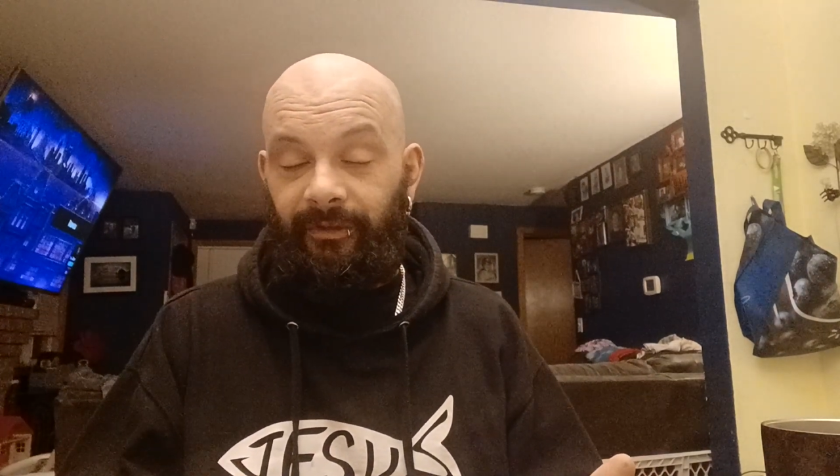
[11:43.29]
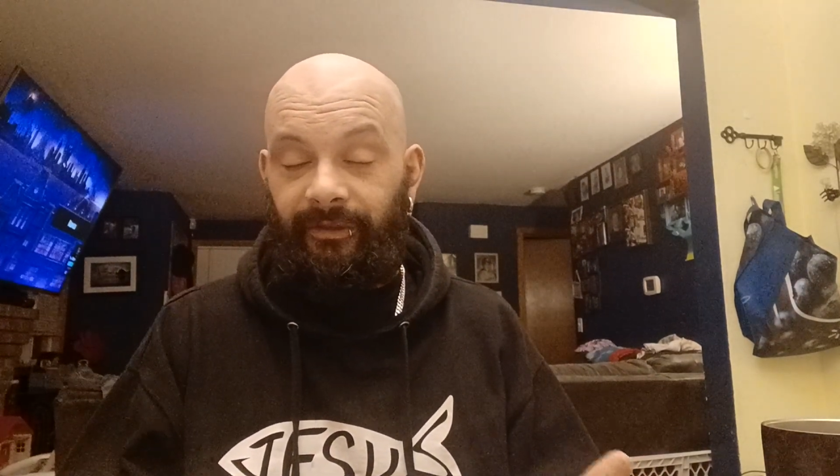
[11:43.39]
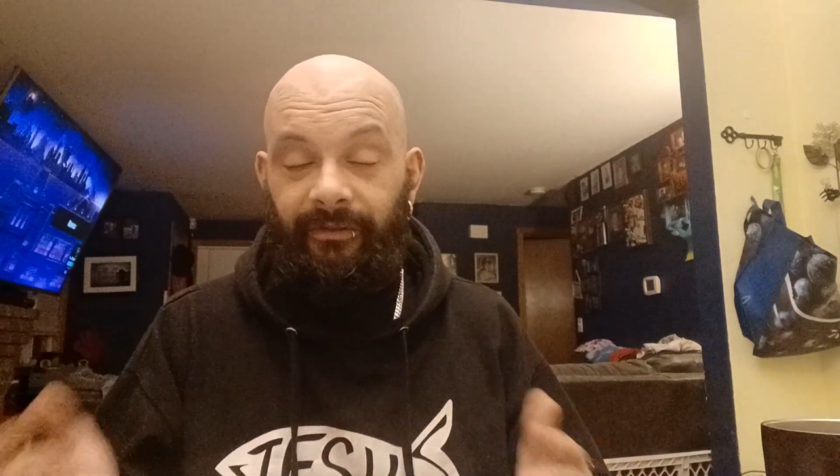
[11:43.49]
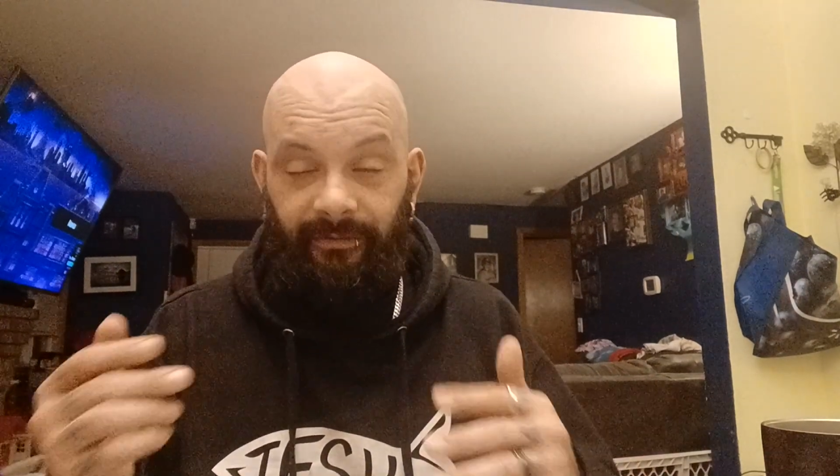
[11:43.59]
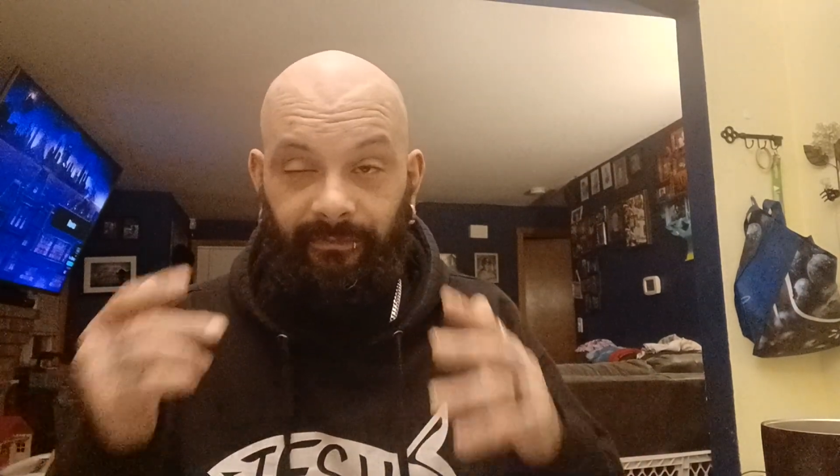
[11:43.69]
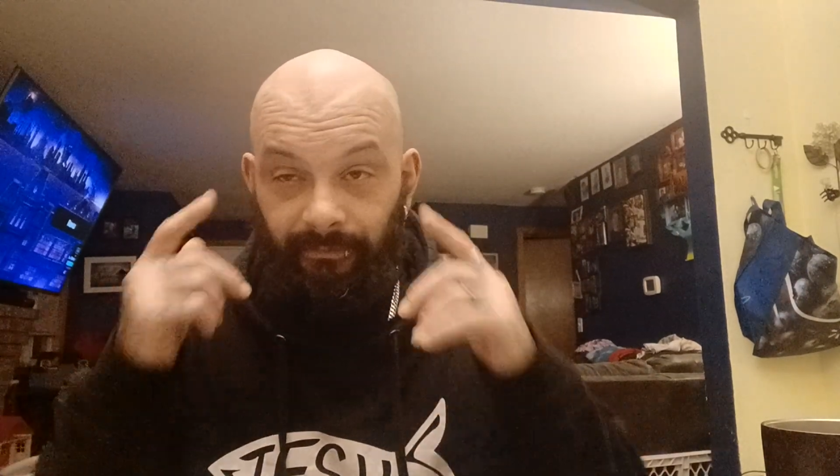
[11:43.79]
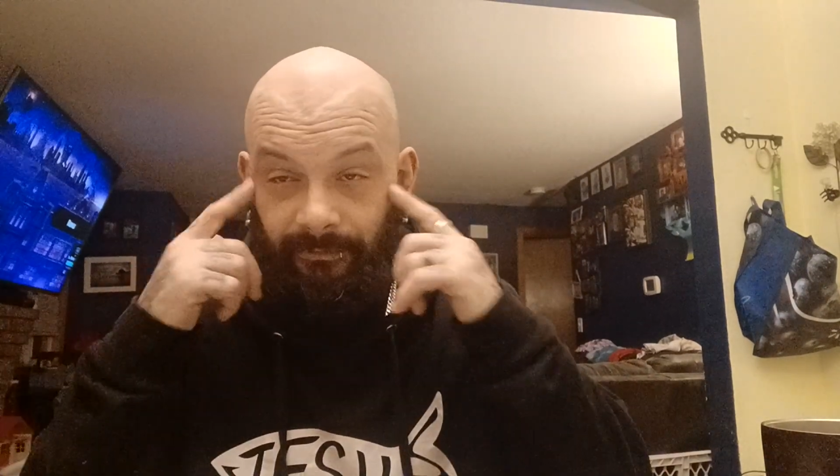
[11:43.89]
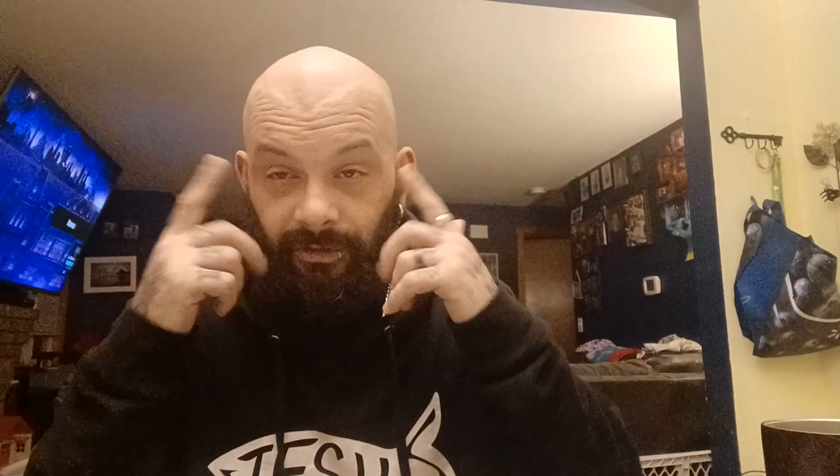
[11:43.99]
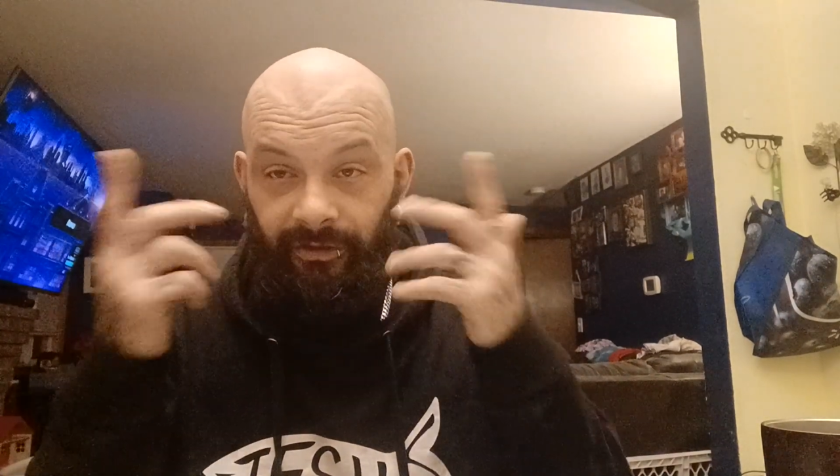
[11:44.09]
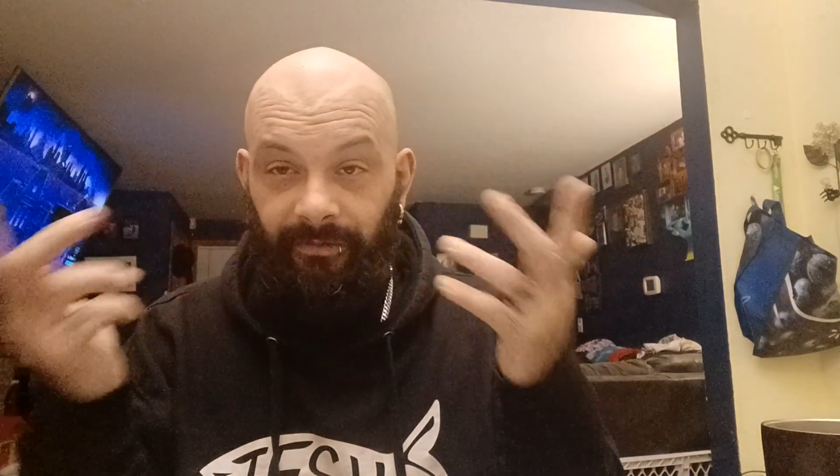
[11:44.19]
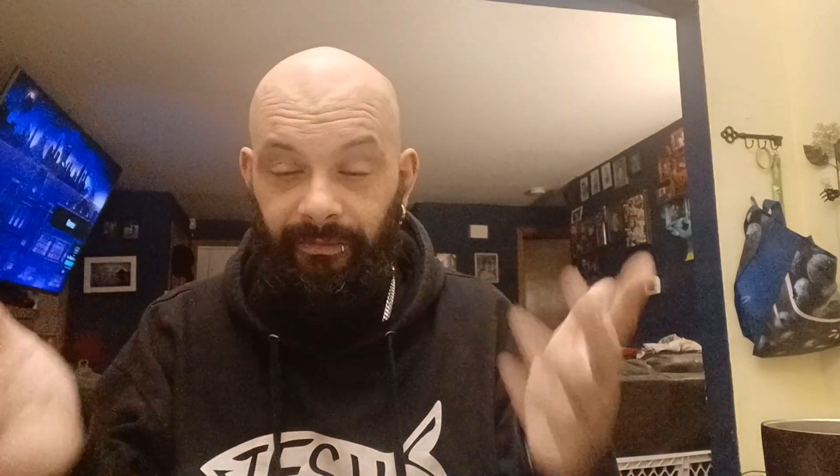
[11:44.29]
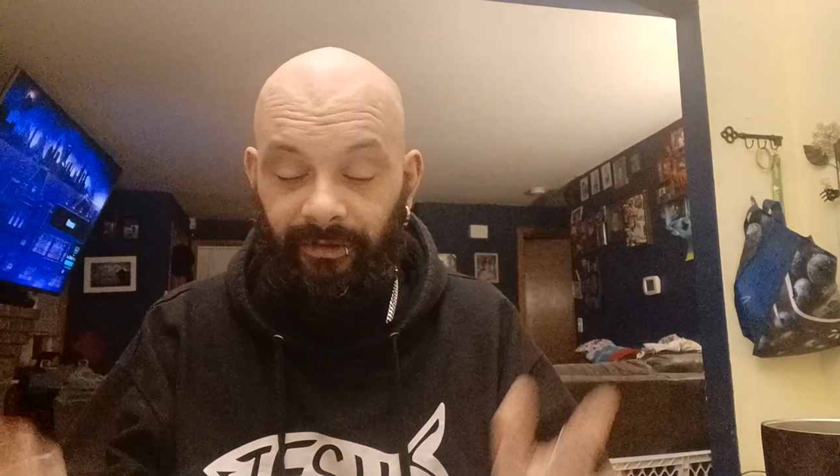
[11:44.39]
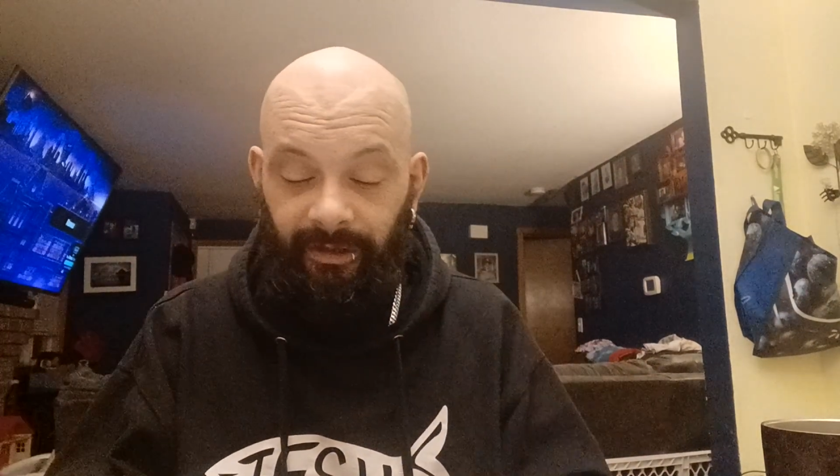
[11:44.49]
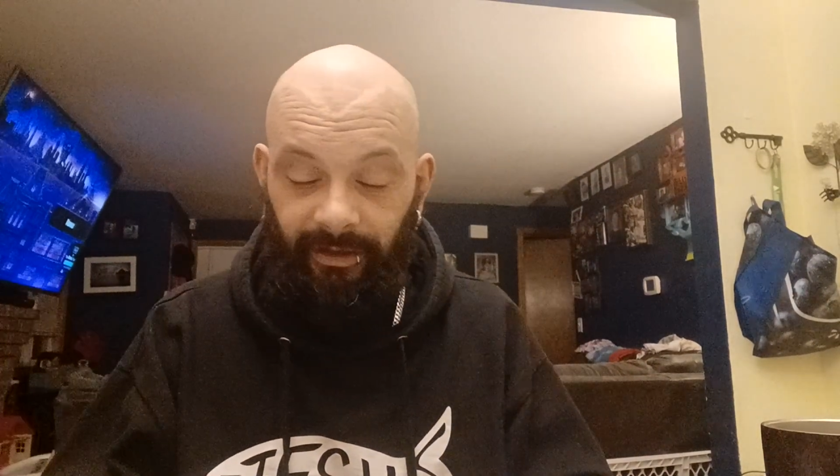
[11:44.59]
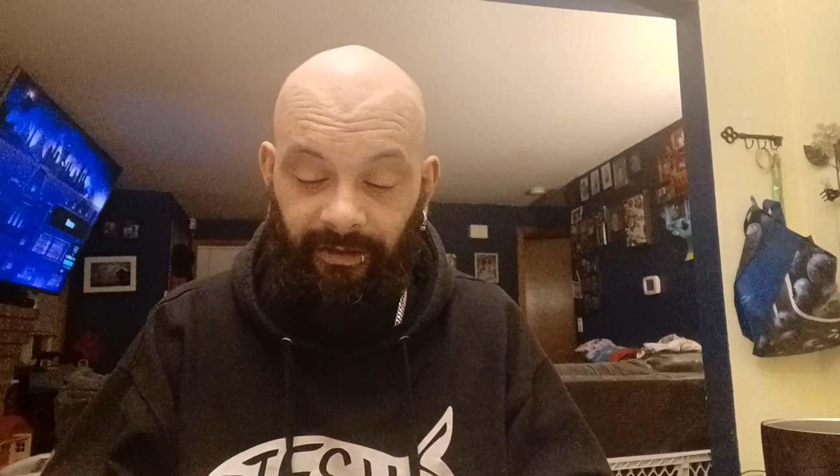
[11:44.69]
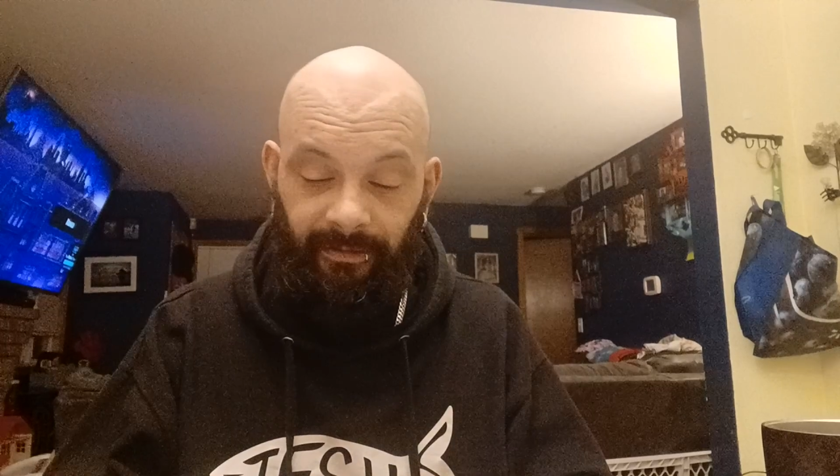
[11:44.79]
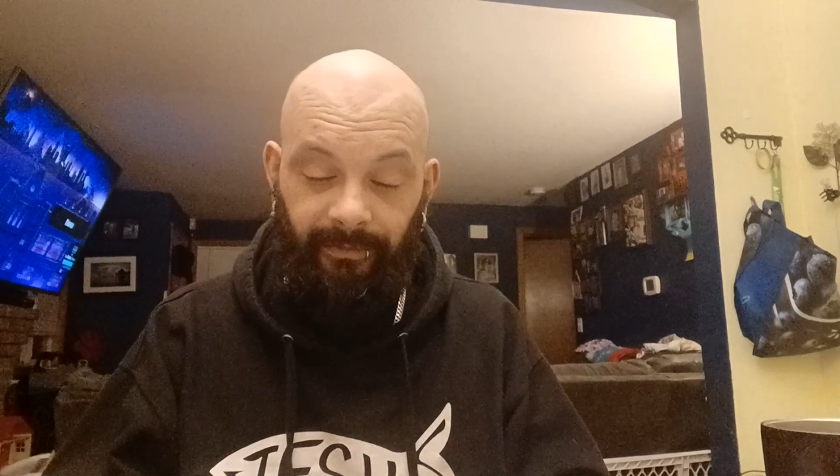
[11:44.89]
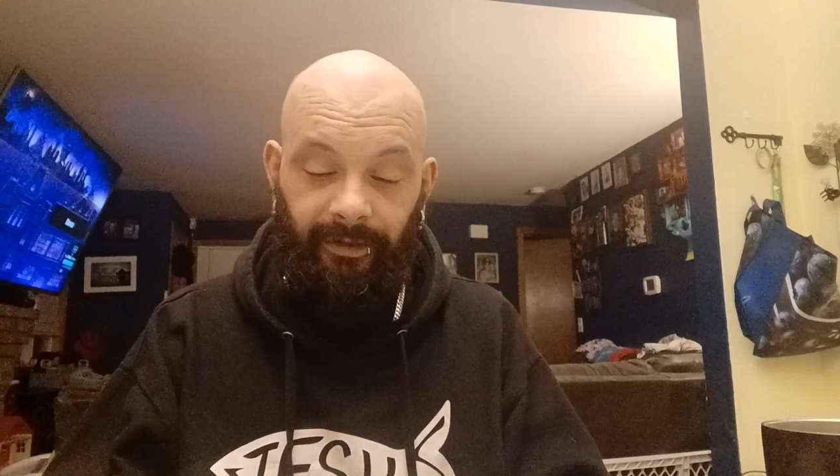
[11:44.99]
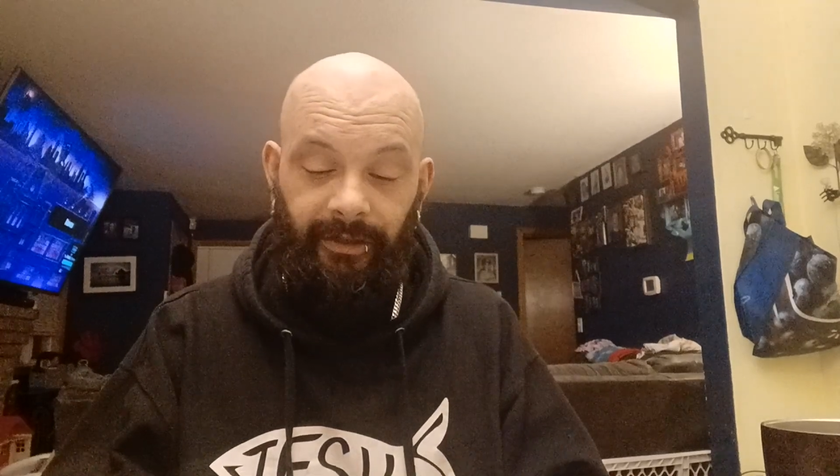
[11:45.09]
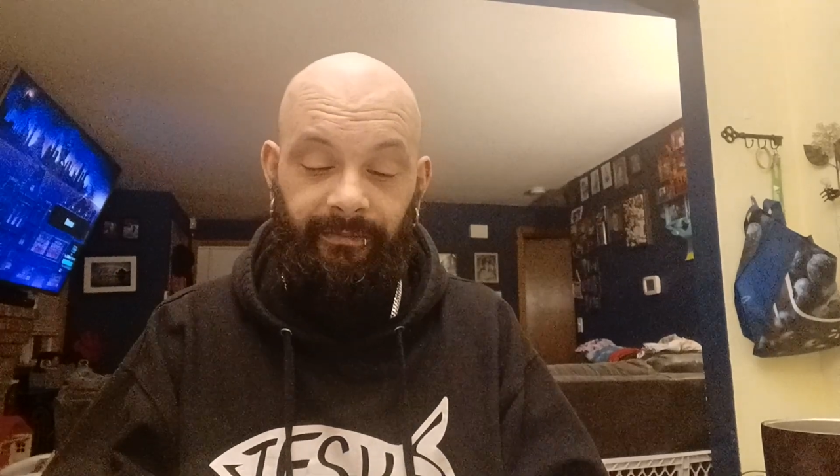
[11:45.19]
just to put that in your
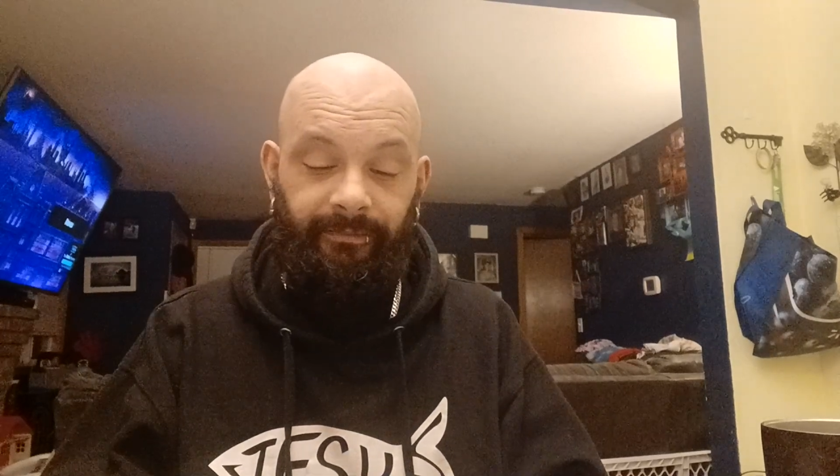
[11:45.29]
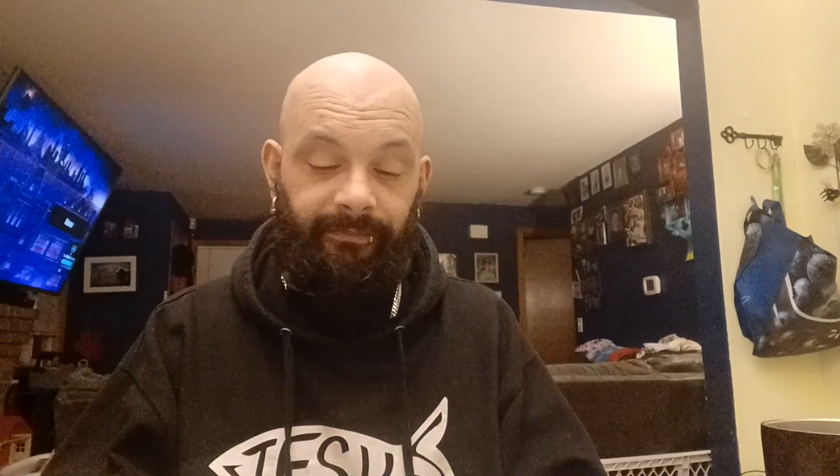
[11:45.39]
brain.